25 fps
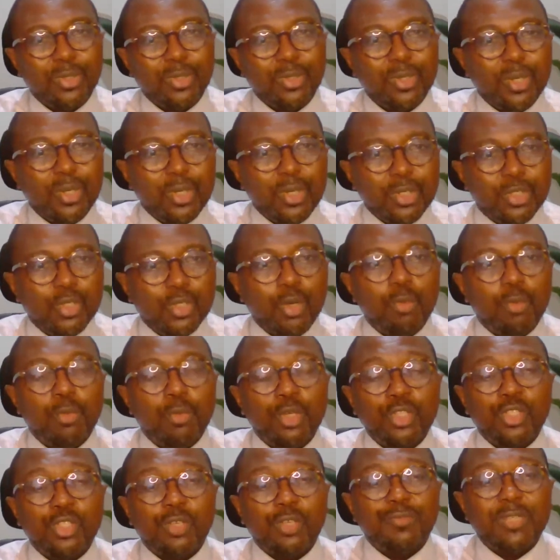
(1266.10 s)
So
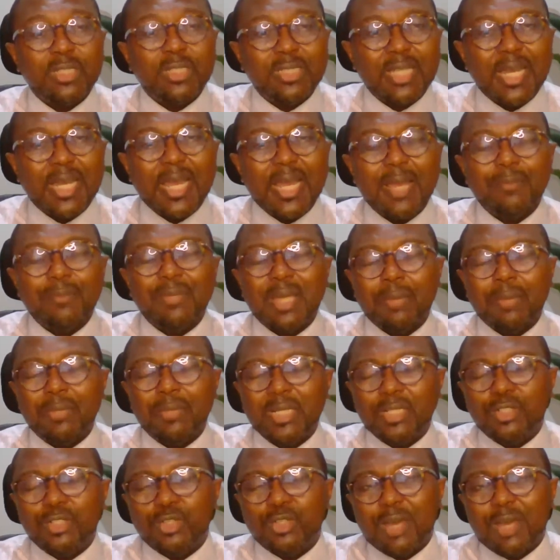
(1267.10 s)
most of the time, the ability
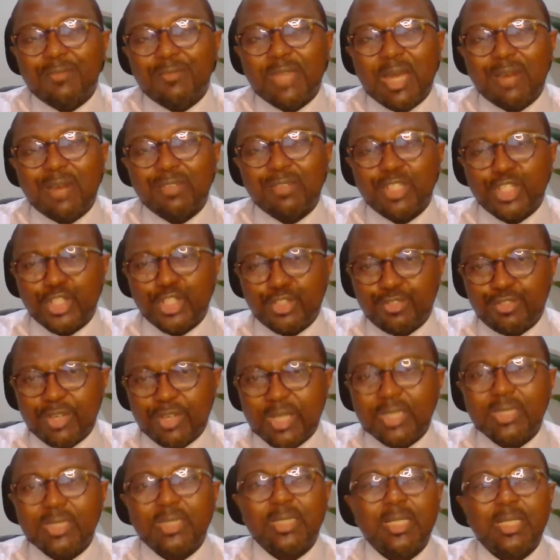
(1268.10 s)
to have that
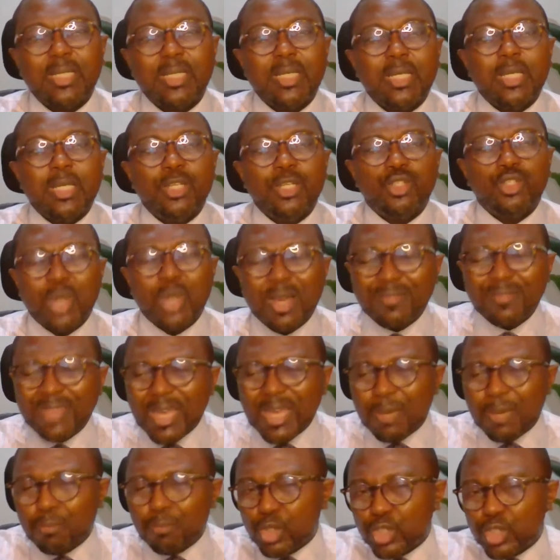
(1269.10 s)
restraint, to have that
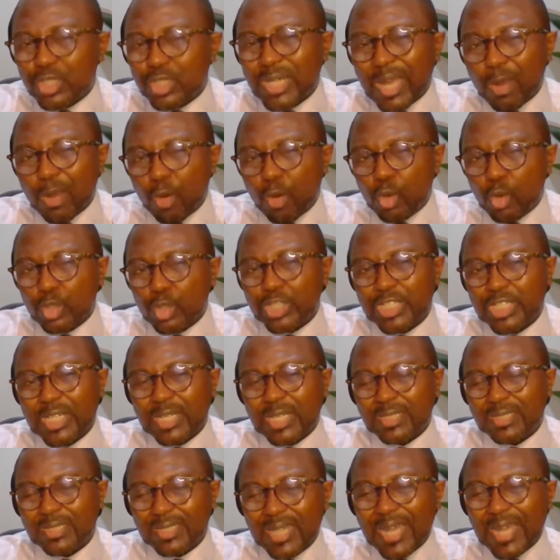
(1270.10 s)
emotional
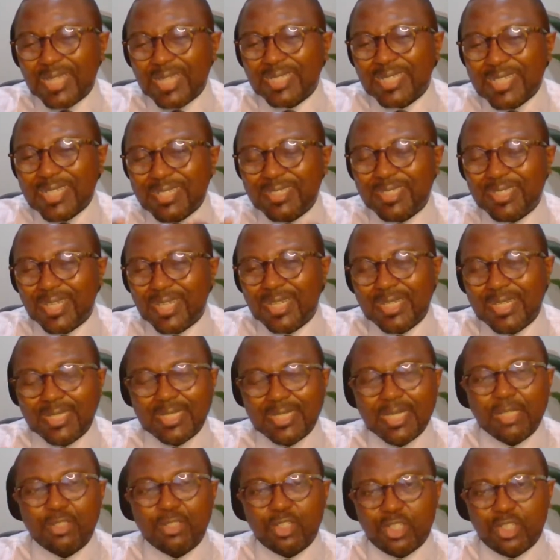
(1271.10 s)
quotient, that
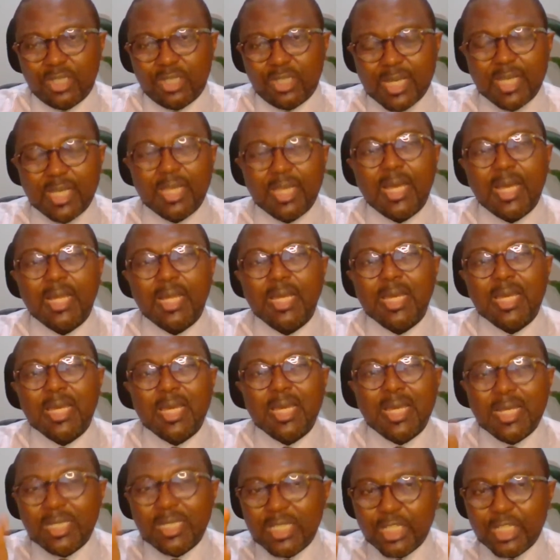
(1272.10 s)
intelligence to say that
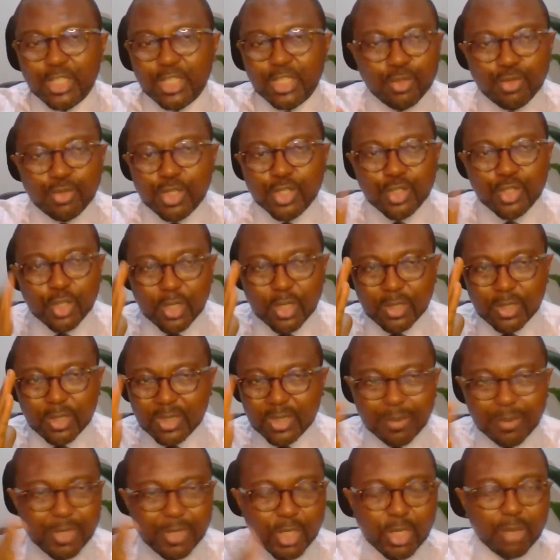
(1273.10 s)
in this situation,
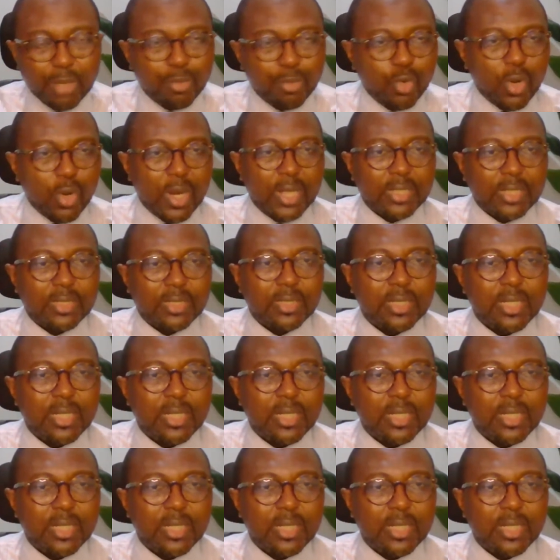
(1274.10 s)
let me keep quiet.